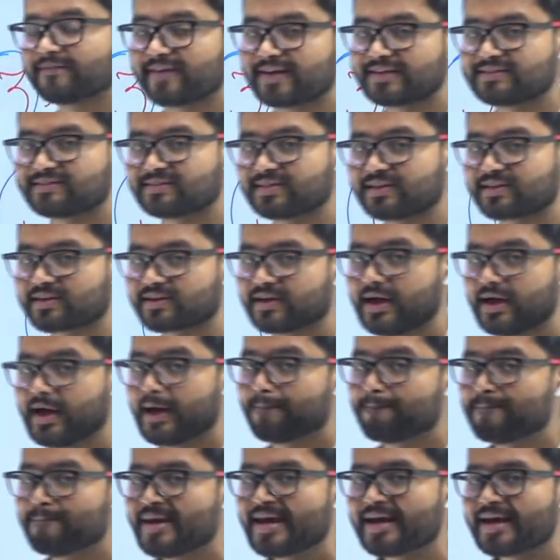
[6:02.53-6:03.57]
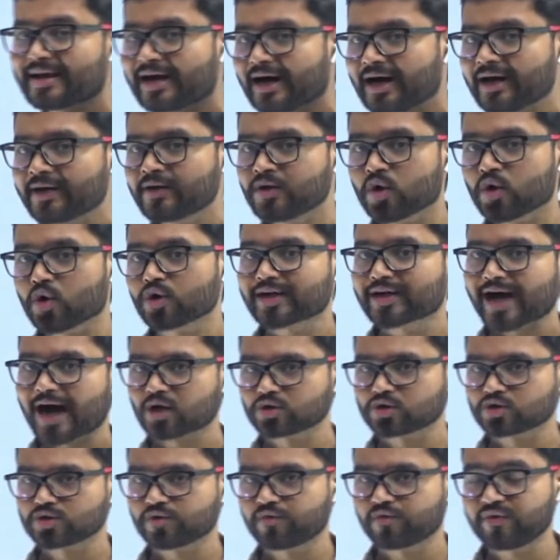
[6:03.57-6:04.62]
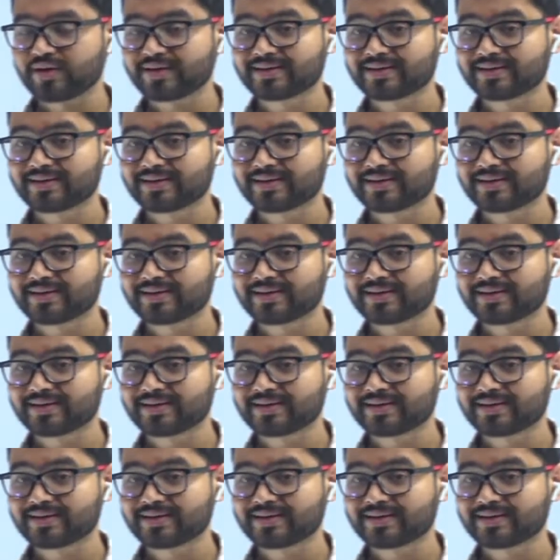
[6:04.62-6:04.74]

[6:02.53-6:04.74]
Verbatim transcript: divisor. Make a note out of